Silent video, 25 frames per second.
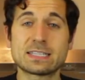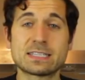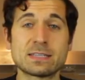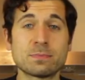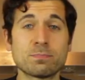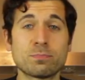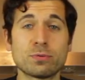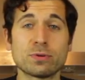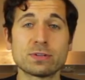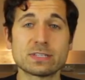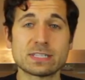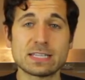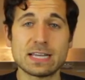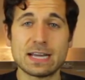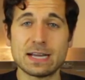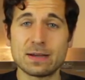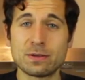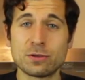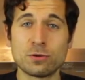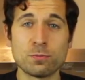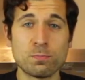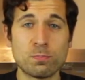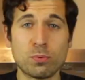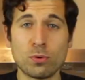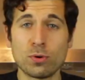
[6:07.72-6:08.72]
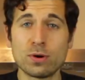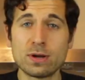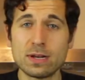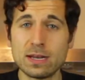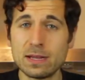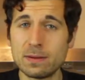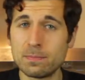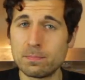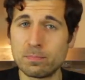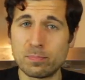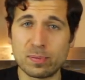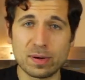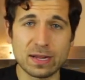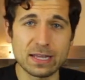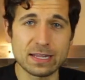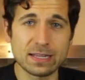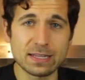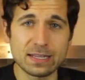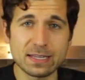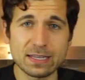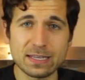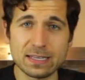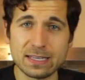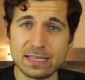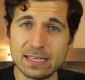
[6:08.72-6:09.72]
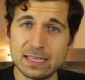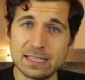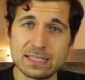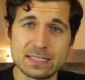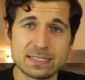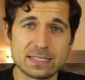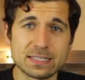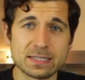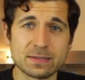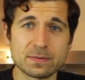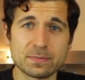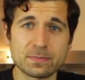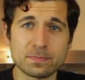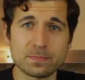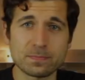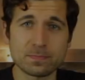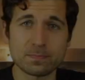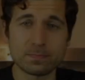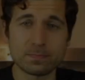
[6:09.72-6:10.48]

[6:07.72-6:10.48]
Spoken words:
as simple as that. You boil it, blend it, eat it.